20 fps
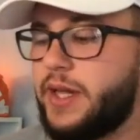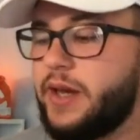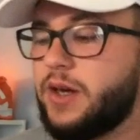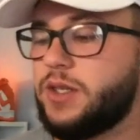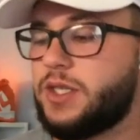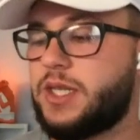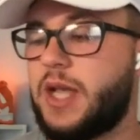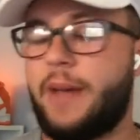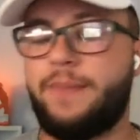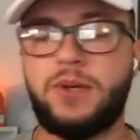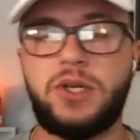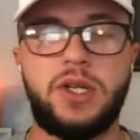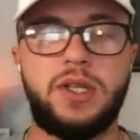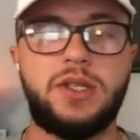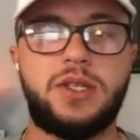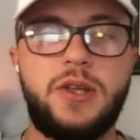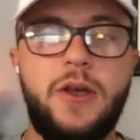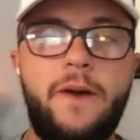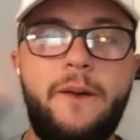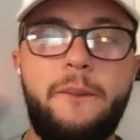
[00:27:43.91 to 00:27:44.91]

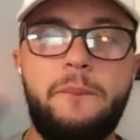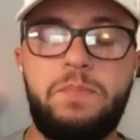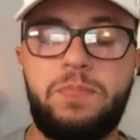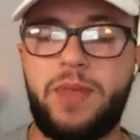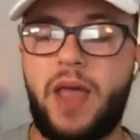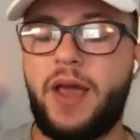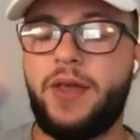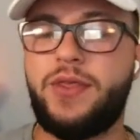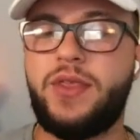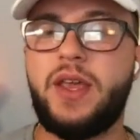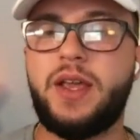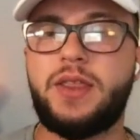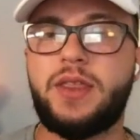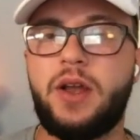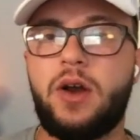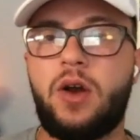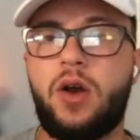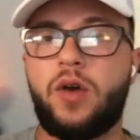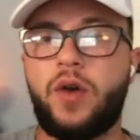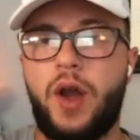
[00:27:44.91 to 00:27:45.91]
Interceptions, I think
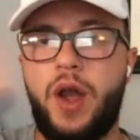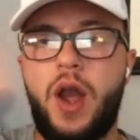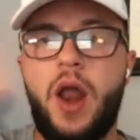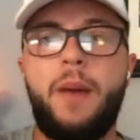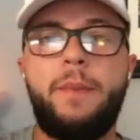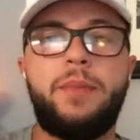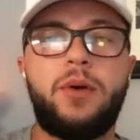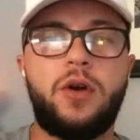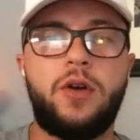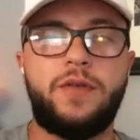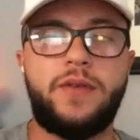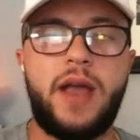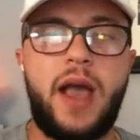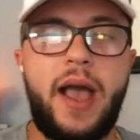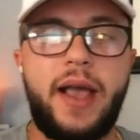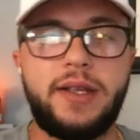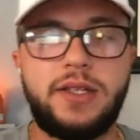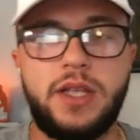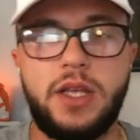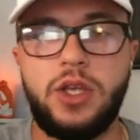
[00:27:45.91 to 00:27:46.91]
there are a number of
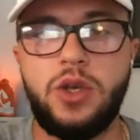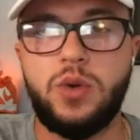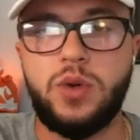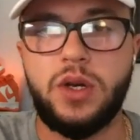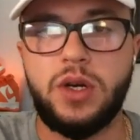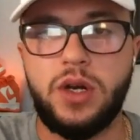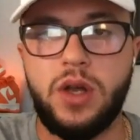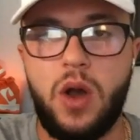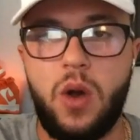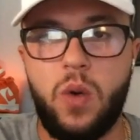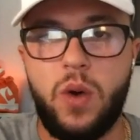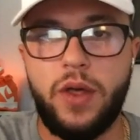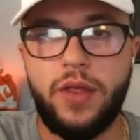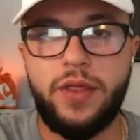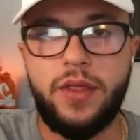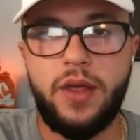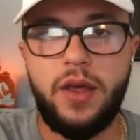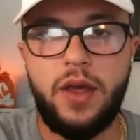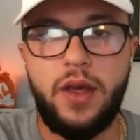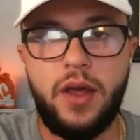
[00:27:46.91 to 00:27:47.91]
guys that you can go with.